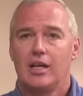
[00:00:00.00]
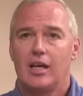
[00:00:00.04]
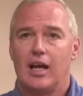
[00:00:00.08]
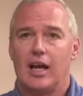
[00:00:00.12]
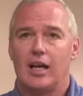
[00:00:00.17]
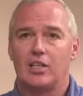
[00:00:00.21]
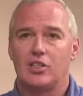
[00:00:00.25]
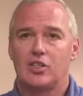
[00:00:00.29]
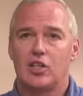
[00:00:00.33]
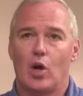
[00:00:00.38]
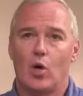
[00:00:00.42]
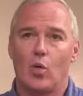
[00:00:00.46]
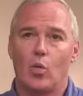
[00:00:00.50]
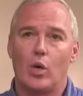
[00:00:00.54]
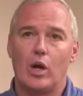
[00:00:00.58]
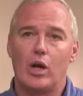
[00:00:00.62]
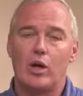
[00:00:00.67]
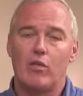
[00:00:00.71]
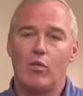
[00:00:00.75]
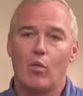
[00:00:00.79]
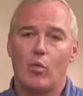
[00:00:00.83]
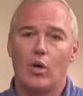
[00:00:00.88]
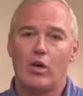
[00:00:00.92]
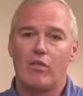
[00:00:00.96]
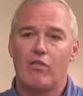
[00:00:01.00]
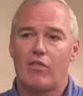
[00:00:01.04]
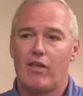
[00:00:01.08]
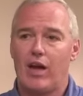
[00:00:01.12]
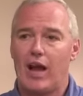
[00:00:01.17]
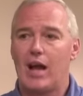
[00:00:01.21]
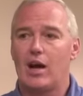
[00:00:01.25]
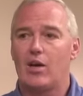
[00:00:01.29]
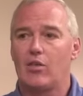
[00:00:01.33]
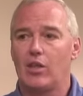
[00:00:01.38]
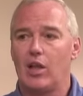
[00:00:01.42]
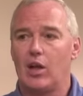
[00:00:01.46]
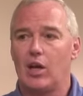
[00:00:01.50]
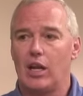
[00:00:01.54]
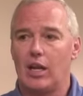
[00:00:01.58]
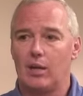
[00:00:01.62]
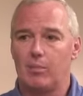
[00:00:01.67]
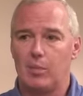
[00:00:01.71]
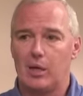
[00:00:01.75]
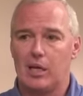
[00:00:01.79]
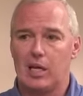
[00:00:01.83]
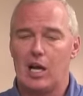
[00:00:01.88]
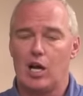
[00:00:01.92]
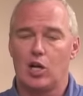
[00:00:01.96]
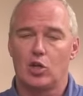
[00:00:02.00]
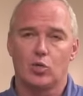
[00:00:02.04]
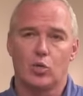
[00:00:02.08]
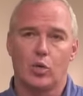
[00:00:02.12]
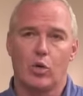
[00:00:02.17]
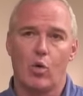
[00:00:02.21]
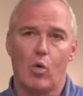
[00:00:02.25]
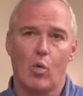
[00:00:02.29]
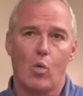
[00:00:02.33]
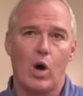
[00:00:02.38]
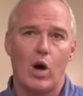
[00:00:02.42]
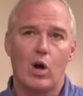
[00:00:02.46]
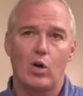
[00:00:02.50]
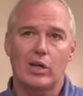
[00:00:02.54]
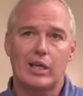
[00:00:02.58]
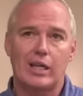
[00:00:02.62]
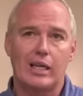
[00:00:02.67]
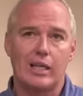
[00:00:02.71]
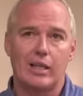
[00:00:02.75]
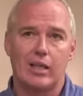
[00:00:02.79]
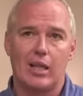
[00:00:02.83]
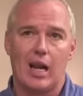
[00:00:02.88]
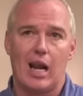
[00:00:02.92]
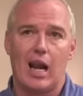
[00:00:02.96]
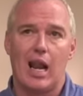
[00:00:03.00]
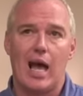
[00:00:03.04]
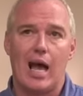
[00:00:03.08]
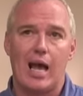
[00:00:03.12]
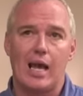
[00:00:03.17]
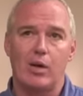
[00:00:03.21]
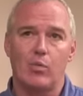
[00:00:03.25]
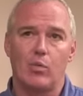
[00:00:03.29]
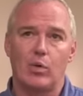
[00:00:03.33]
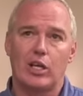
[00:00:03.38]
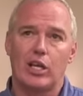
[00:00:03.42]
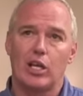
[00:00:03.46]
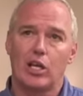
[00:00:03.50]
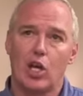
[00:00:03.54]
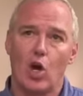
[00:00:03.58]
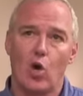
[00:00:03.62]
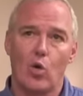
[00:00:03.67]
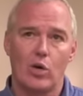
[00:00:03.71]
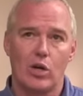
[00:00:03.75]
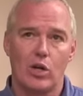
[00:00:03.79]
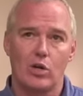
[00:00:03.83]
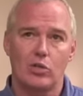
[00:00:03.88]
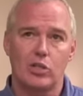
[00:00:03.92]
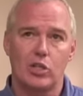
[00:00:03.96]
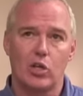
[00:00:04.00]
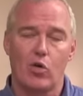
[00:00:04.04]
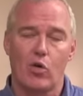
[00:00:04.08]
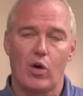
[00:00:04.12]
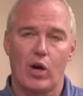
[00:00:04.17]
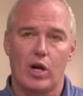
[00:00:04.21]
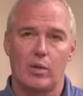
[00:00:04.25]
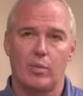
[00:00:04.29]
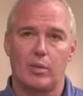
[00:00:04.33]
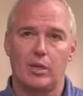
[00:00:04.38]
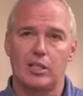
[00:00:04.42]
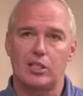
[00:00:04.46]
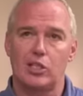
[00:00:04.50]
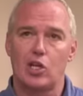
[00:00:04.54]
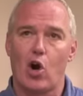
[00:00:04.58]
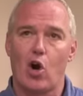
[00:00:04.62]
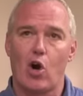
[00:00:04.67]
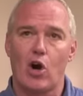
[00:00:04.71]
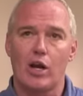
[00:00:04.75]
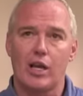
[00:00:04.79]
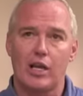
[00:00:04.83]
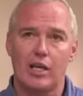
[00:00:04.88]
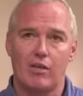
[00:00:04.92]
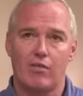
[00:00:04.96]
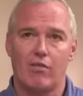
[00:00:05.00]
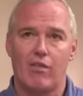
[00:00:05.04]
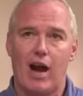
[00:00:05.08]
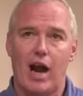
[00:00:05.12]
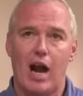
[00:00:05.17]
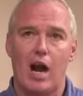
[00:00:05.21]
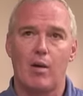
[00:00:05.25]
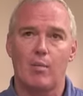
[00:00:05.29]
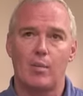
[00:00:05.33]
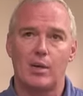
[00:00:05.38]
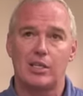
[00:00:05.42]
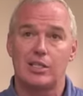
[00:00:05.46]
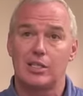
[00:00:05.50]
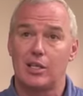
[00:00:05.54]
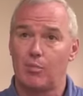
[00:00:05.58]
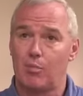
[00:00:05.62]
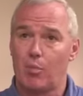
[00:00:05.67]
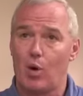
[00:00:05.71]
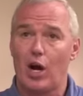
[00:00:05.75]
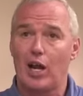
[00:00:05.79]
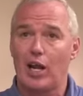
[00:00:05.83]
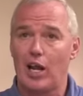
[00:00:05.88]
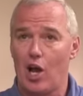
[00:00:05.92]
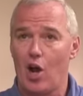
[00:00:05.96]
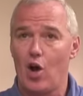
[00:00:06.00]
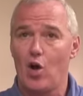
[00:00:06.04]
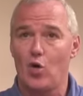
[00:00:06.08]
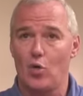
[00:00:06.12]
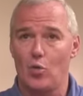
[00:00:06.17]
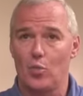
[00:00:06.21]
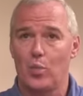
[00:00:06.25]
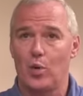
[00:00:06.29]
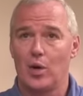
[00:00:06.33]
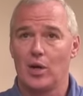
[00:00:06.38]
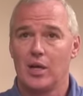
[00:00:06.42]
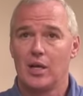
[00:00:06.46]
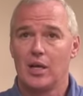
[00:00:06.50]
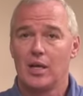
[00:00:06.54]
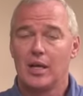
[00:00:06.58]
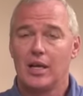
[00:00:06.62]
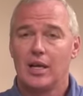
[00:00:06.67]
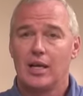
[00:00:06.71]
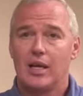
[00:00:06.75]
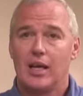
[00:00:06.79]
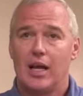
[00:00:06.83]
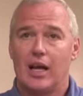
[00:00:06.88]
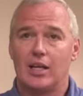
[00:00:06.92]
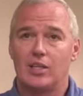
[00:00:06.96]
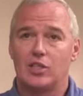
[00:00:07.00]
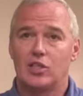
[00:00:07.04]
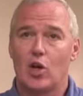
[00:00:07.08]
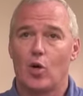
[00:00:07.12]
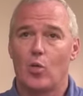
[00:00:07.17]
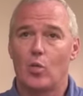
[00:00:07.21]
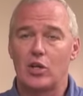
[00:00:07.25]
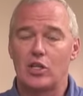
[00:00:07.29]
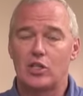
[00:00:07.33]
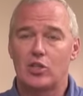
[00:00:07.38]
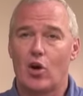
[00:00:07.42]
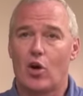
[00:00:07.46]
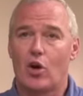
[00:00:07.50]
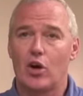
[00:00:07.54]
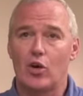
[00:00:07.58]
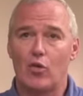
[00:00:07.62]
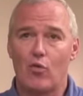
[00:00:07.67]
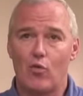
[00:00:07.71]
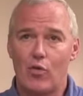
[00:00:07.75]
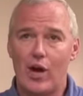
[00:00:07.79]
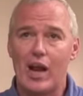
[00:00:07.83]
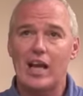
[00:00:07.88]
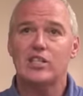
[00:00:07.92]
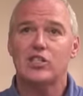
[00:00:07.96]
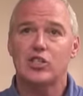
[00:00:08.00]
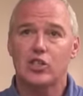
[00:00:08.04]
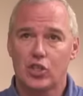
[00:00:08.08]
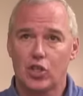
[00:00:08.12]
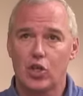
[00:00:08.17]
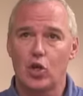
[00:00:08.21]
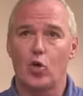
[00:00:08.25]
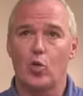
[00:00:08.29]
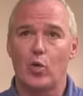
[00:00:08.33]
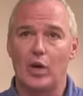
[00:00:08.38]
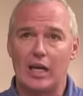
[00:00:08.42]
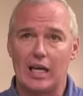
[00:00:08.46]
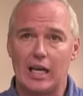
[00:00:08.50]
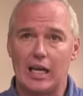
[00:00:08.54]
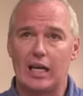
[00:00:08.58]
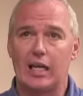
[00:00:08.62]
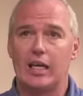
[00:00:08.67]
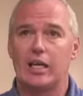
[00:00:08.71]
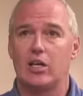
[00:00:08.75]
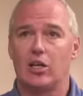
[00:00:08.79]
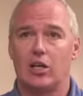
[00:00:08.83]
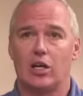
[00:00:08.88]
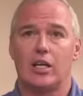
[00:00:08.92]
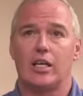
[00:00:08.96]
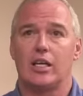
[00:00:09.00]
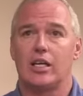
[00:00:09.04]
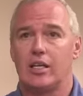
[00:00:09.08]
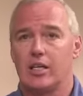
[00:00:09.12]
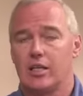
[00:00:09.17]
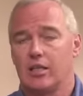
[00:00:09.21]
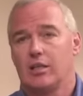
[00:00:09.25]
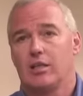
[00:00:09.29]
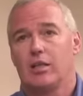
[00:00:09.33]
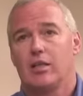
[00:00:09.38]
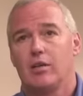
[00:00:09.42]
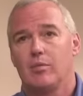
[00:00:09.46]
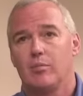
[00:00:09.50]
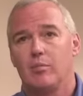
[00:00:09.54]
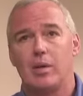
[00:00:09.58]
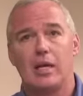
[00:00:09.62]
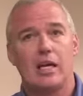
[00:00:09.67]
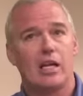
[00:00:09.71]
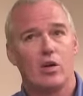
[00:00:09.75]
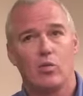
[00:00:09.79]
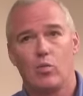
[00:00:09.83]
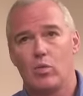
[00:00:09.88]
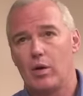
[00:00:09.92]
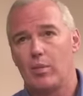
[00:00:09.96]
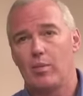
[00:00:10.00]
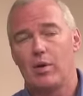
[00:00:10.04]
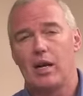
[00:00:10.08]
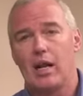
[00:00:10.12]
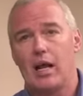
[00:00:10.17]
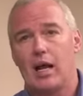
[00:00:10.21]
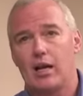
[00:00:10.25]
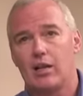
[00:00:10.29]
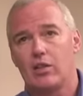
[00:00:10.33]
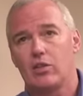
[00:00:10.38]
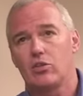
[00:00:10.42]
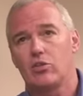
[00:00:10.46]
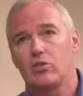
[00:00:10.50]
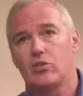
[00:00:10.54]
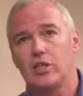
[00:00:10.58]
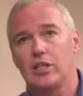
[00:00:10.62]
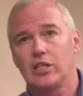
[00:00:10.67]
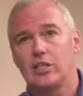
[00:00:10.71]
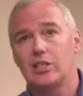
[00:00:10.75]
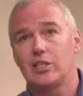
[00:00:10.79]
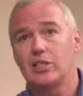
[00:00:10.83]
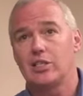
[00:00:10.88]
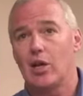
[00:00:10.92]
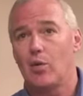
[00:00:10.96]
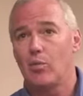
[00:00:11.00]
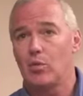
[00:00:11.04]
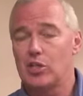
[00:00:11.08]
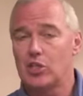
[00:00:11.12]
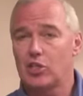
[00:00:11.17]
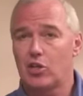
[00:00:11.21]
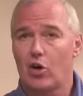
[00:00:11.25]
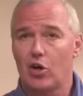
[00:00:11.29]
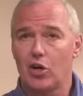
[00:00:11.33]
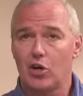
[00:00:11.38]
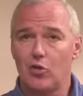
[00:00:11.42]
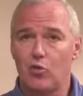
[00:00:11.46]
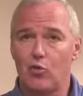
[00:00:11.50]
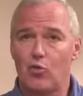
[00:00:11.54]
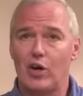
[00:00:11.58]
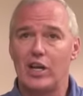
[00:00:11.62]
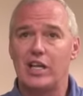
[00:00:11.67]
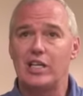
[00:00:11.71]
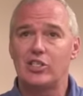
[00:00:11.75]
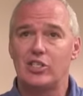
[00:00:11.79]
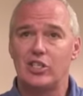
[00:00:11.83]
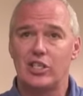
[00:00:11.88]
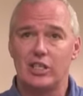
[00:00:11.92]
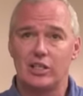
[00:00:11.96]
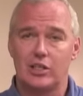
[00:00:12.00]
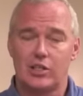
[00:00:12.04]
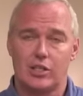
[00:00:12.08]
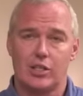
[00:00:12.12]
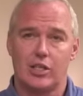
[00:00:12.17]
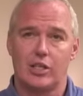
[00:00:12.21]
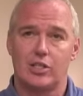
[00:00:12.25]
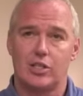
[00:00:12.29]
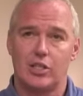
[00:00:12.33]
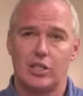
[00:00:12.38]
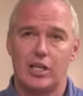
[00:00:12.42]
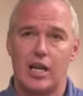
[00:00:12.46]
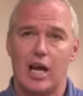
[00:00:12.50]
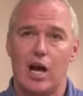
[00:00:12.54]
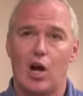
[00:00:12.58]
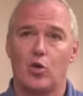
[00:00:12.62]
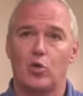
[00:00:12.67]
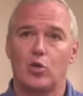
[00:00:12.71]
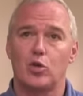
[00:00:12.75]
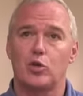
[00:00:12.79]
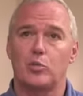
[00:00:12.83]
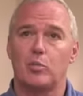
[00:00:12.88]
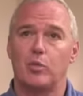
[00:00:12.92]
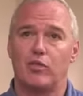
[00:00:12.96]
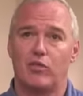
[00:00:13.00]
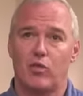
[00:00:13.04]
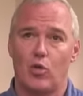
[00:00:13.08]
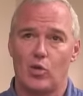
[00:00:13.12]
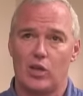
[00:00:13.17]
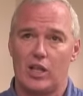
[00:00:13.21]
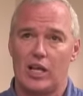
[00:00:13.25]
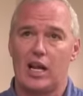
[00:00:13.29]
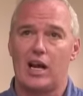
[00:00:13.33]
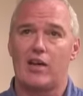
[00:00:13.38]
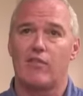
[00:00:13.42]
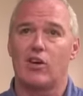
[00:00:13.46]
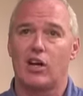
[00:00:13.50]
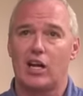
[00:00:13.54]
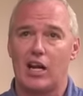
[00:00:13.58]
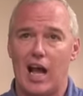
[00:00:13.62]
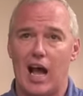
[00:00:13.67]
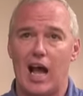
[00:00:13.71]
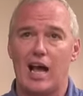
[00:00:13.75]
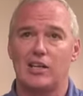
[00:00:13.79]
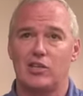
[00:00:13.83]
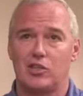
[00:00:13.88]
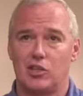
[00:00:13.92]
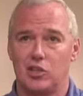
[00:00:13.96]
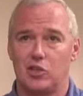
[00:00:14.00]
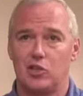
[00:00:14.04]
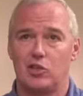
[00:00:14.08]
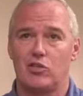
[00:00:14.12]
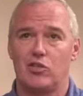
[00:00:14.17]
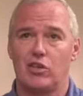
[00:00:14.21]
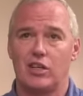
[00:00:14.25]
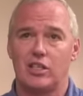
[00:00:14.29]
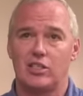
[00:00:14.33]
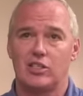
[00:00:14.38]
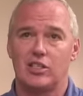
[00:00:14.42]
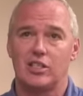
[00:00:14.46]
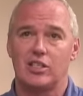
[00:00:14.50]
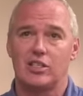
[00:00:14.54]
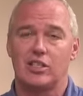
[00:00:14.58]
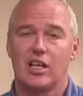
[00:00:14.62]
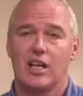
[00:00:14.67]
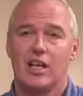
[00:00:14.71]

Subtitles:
And so we found that because we were walking in the light, we could go in those incredibly dark environments and bring hope. And so we started rescuing literally men and women out of the trenches, and we started reaching sons and daughters before they ever got to the trenches.